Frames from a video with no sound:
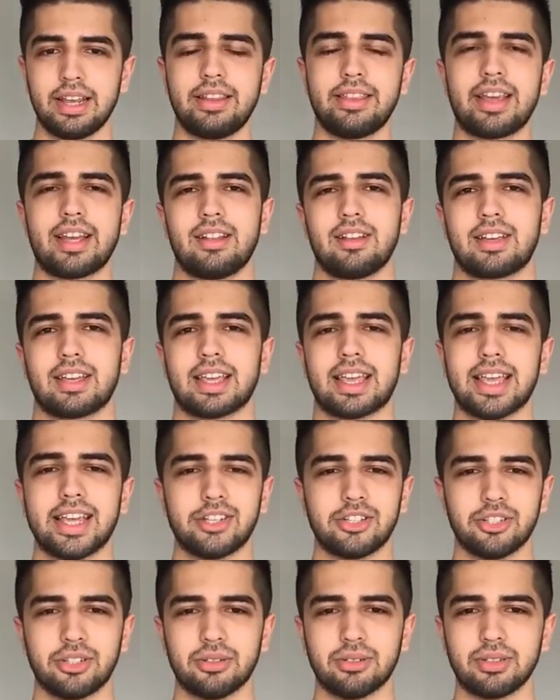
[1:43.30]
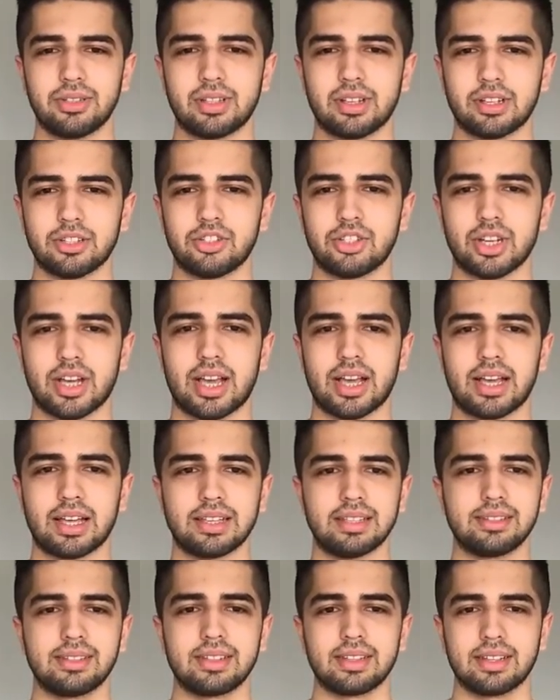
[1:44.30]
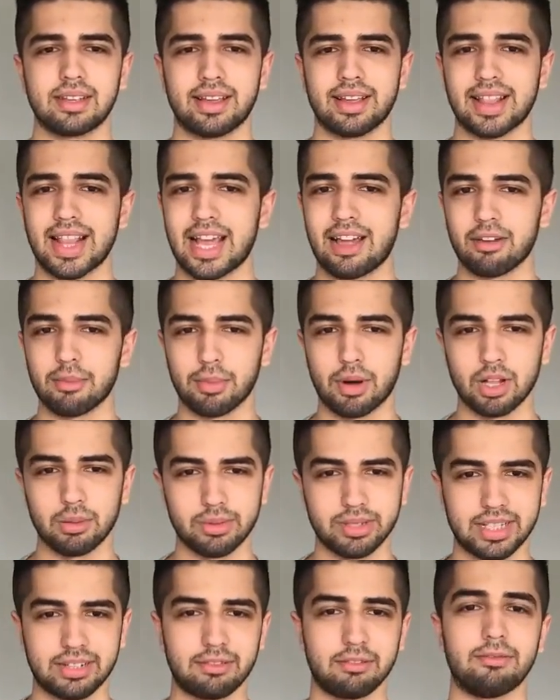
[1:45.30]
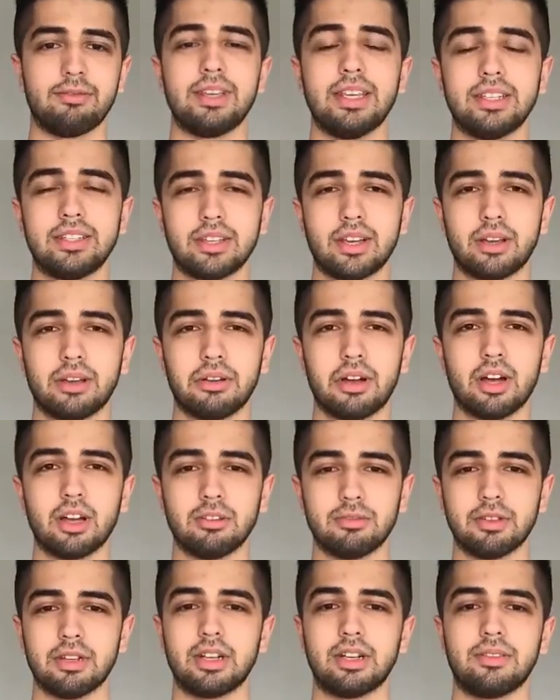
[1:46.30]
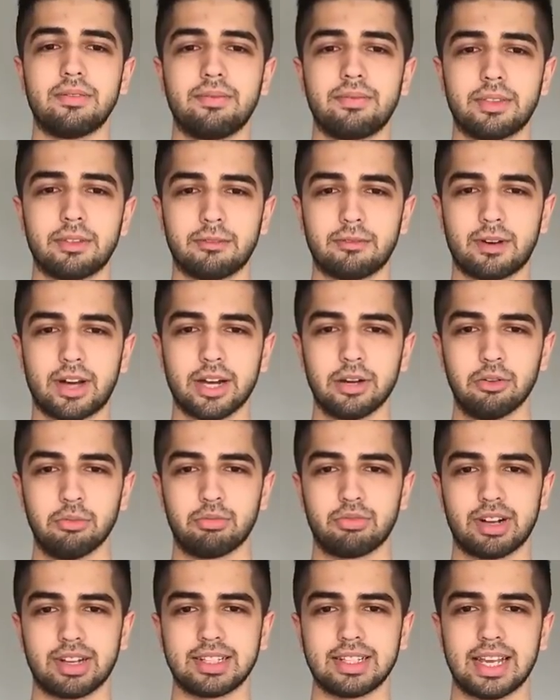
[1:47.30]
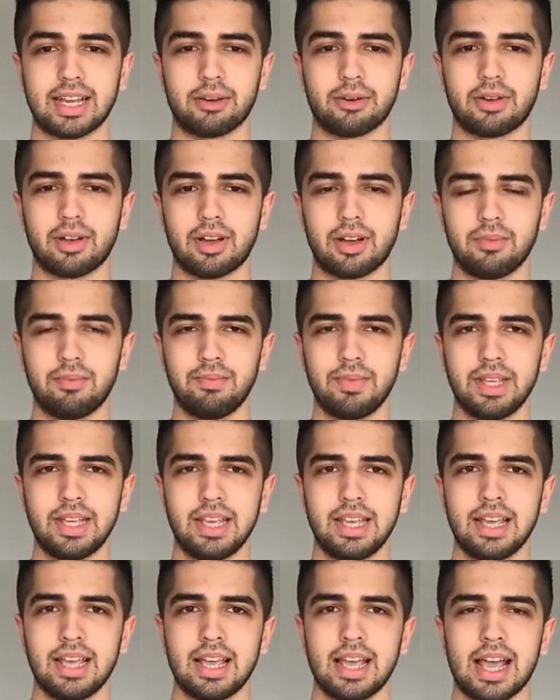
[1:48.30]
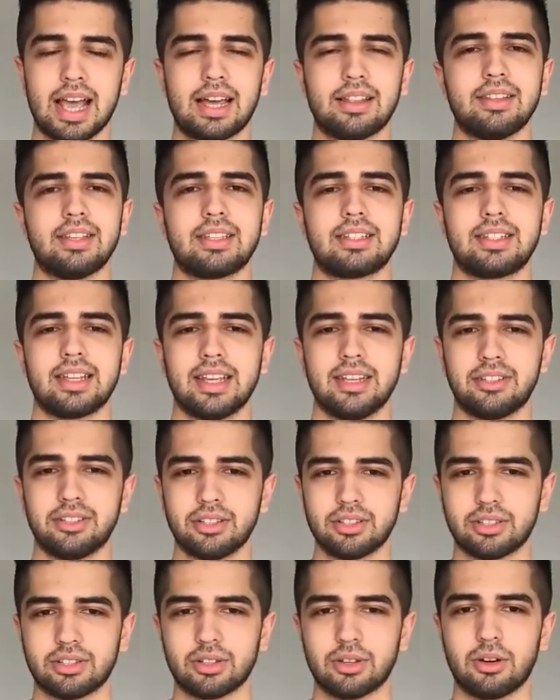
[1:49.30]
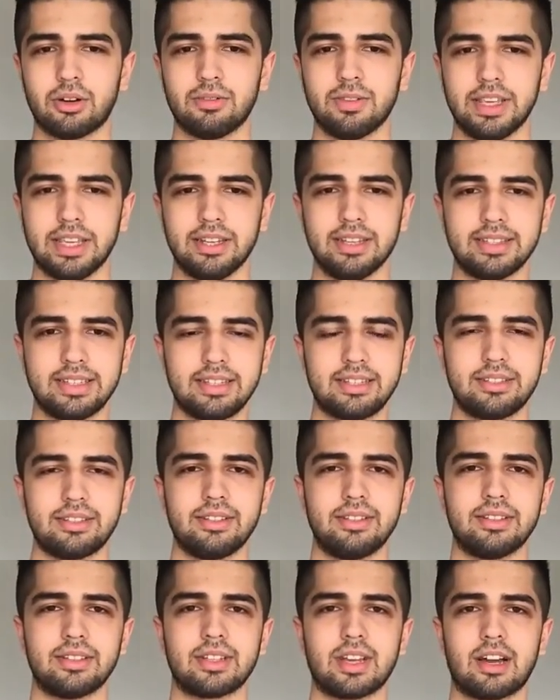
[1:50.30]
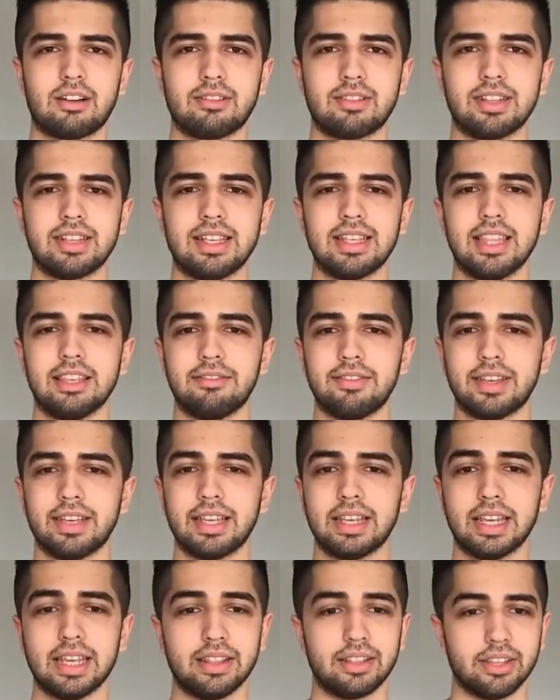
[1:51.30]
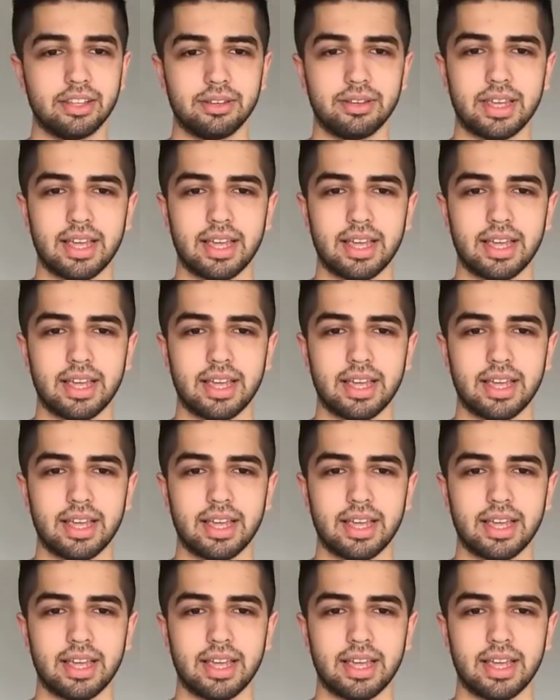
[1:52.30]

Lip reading: They're looking at issues such as allowing Parliament to have a veto over the final Brexit outcome and the status of EU citizens currently living in the